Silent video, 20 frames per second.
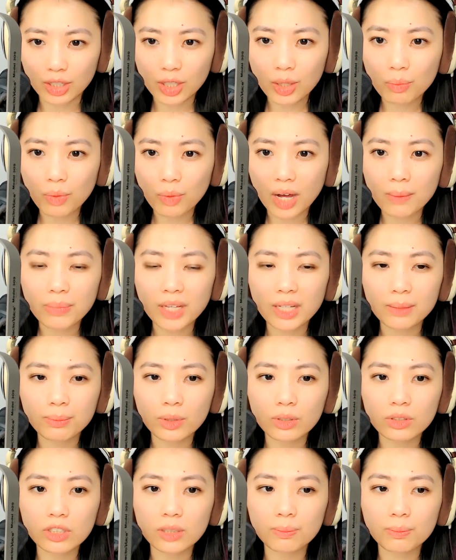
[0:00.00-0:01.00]
You want
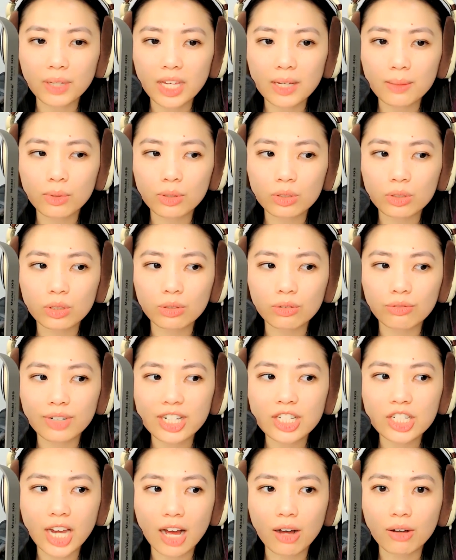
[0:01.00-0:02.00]
people to be able to
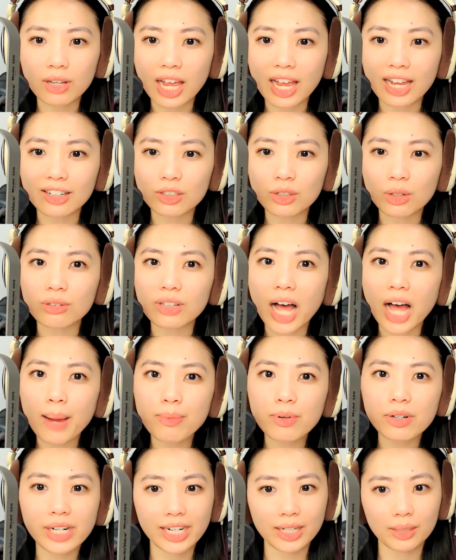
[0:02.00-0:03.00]
reach out and
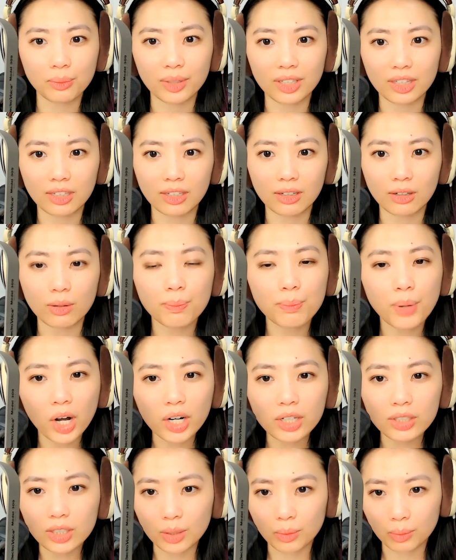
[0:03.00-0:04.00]
collaborate with you,
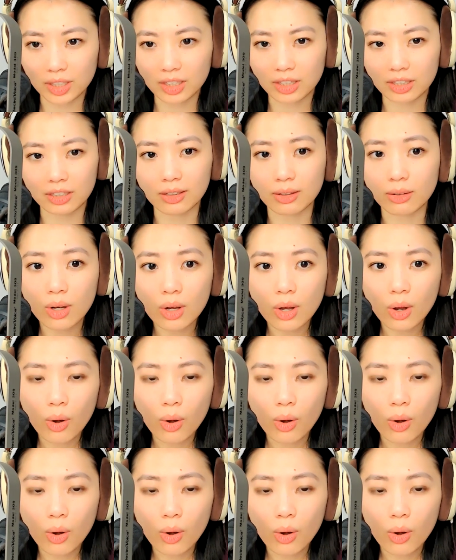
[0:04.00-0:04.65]
partner with you.